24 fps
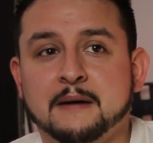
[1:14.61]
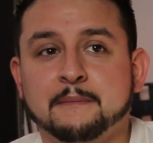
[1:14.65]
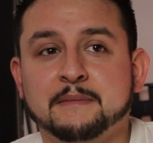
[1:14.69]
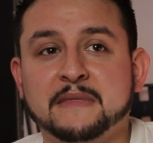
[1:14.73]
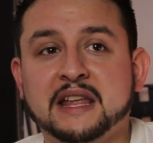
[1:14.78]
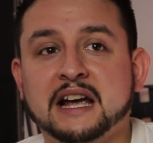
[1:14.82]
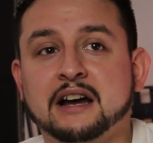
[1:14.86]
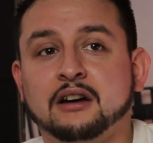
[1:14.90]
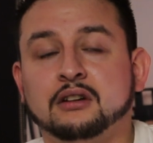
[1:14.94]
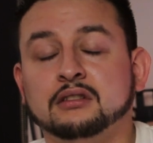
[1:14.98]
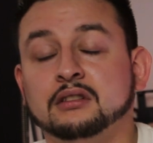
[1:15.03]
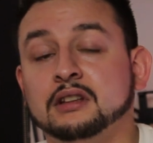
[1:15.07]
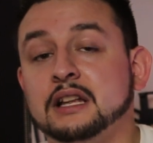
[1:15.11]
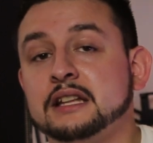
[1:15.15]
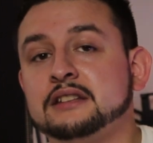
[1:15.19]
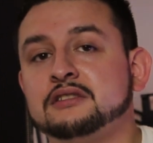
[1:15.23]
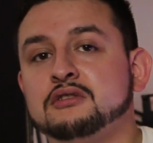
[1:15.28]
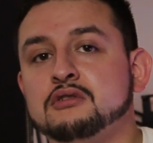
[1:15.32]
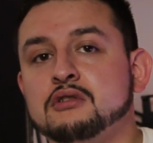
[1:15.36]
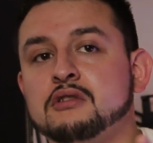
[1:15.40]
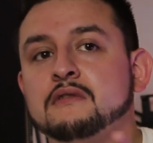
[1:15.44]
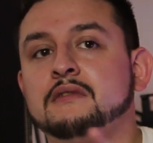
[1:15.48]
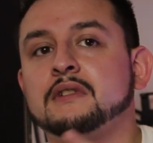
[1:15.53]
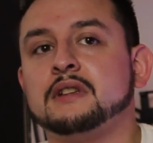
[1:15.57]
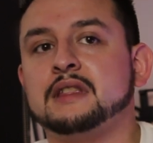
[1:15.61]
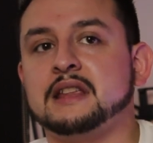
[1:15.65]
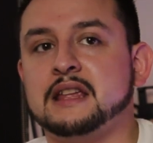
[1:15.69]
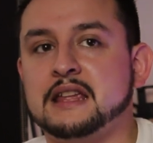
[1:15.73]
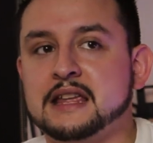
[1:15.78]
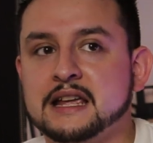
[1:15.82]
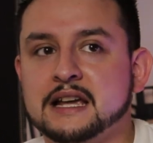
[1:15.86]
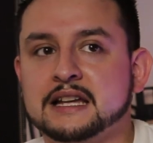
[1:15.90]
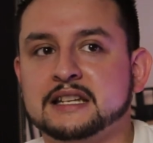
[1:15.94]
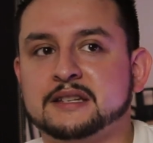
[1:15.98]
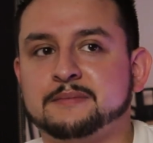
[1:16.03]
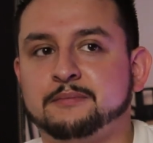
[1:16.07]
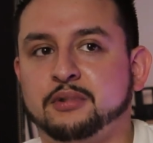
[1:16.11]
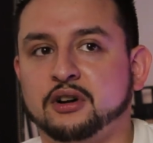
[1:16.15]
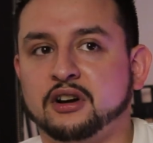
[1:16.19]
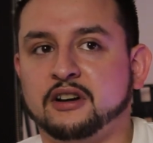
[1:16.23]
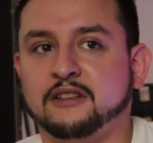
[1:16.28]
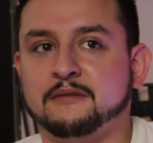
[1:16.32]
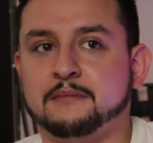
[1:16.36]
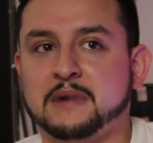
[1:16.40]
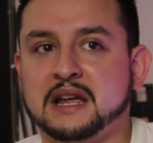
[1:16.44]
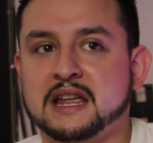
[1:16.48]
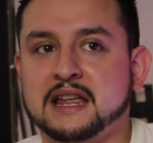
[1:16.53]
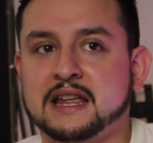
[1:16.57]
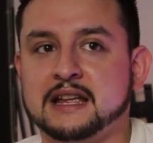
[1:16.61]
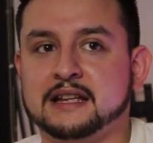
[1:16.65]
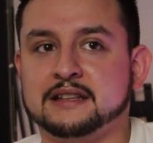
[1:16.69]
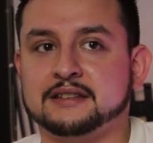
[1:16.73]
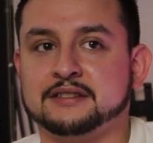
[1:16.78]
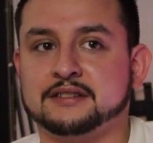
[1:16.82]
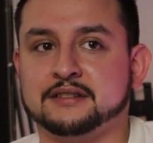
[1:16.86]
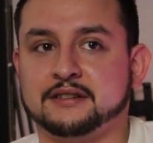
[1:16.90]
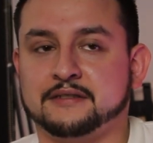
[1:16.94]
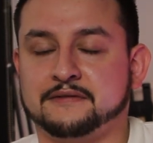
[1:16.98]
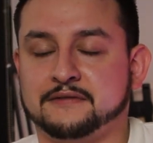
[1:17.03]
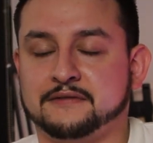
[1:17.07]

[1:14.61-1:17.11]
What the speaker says: Now, let's go over the yes part of my answer